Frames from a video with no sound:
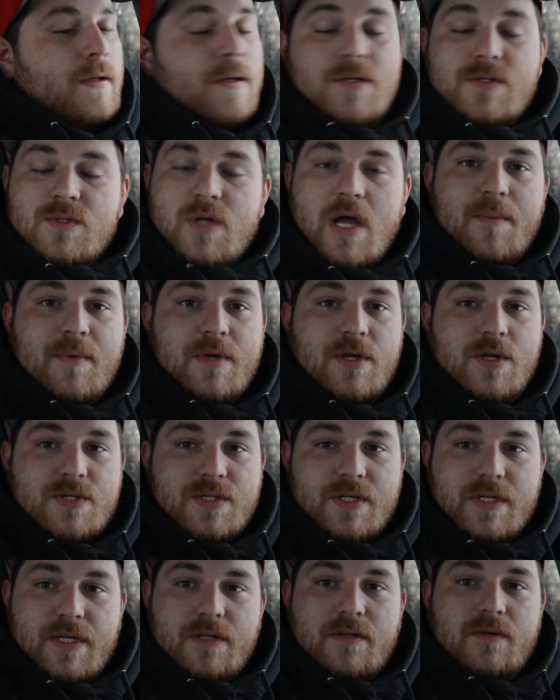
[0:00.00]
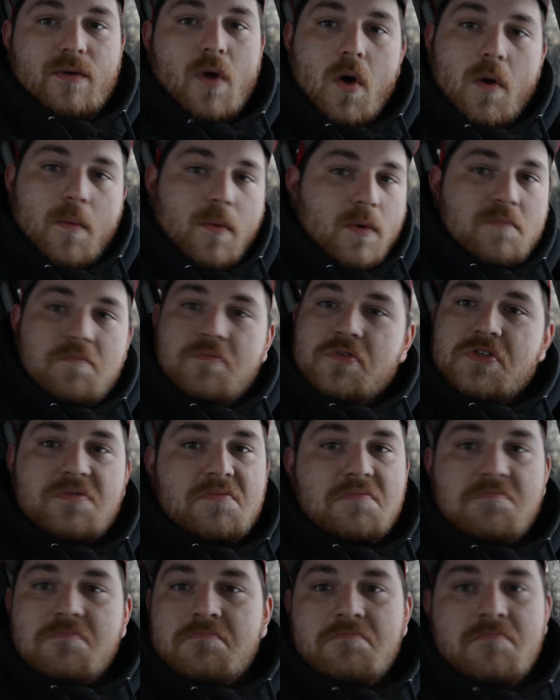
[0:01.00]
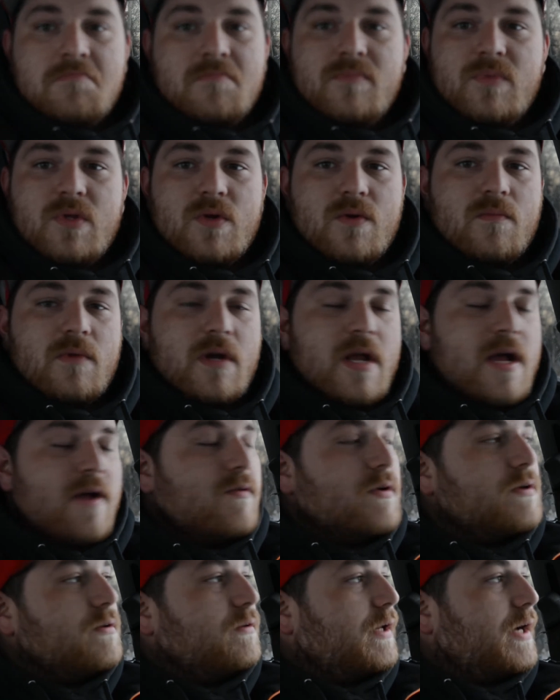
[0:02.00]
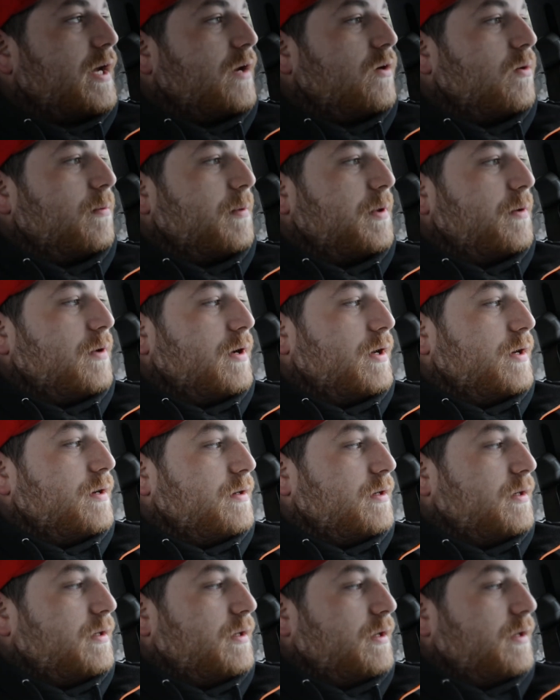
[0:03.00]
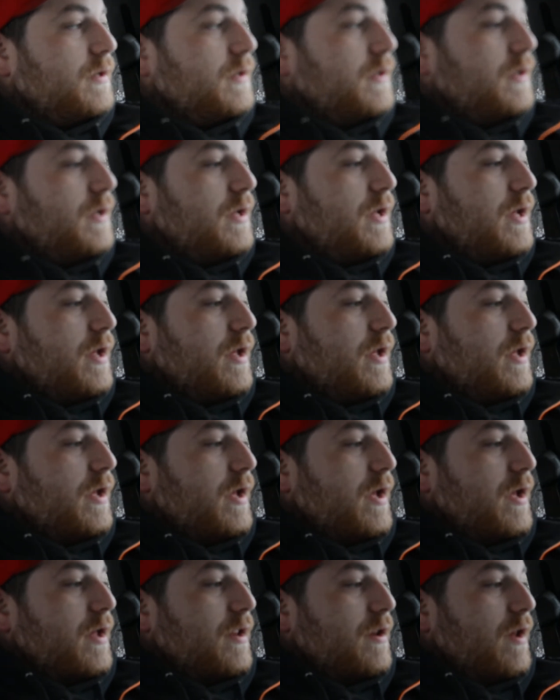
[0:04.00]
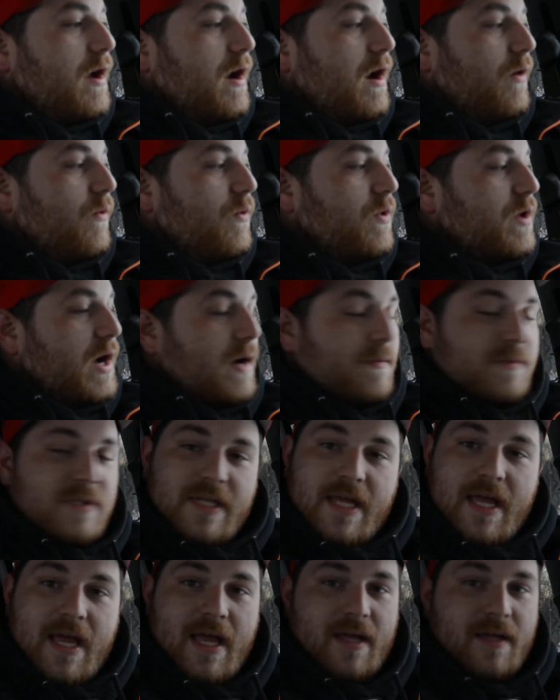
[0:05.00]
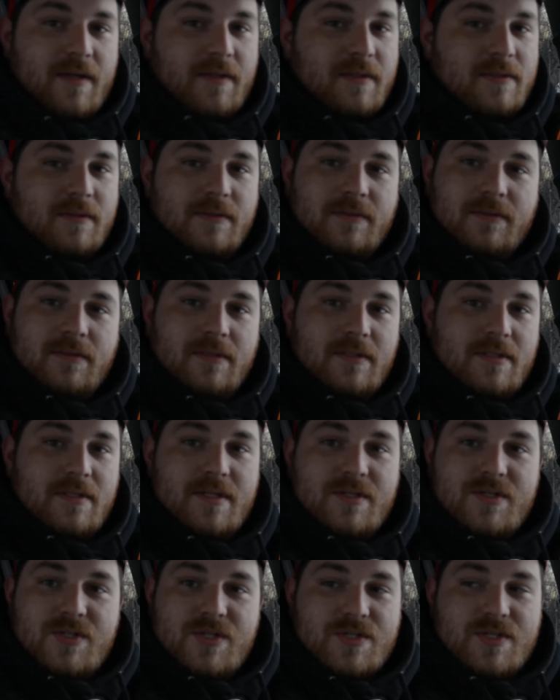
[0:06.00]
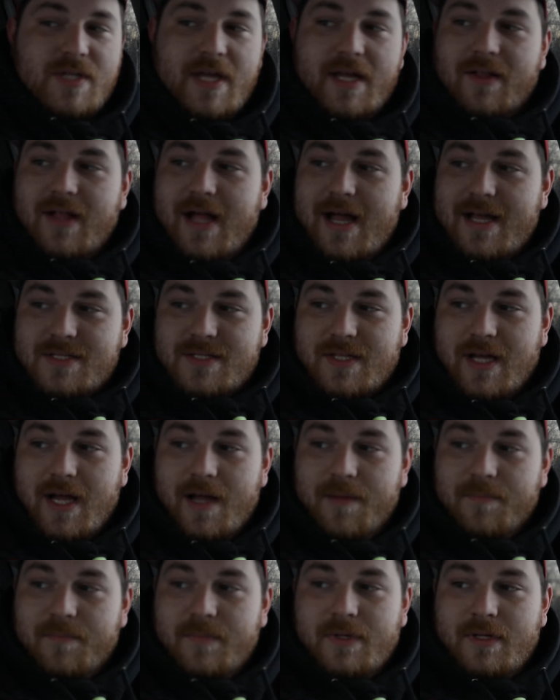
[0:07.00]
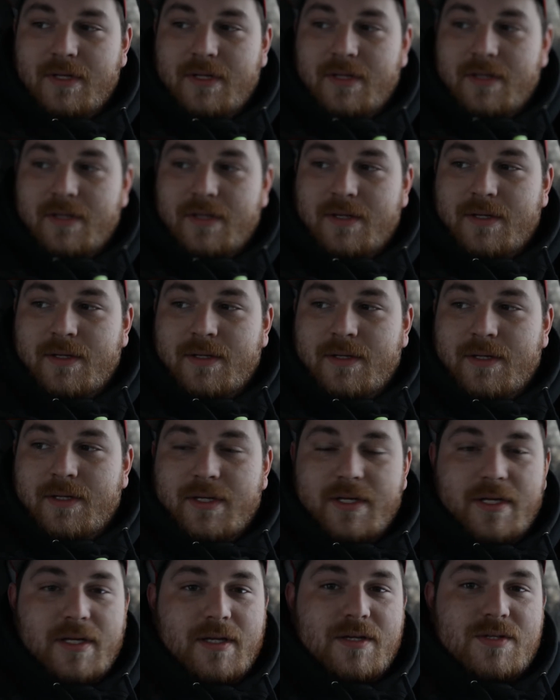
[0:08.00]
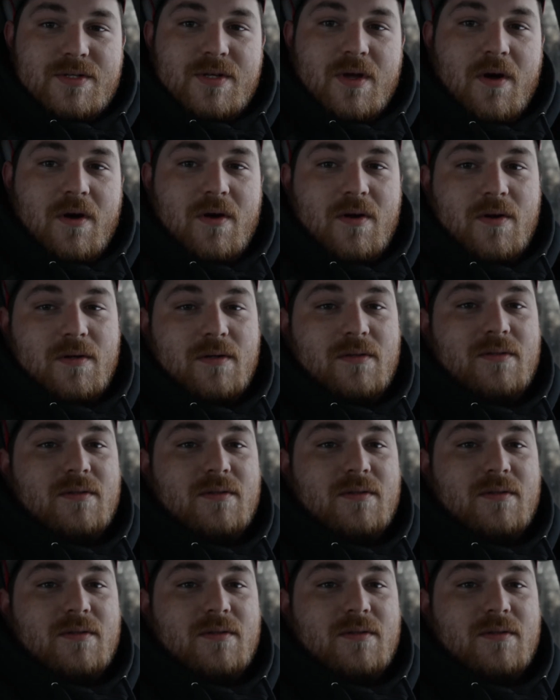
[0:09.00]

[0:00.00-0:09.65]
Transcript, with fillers: so I've been using it normal. Just doing whatever, like I normally would and uh, woke up today just like last time it is all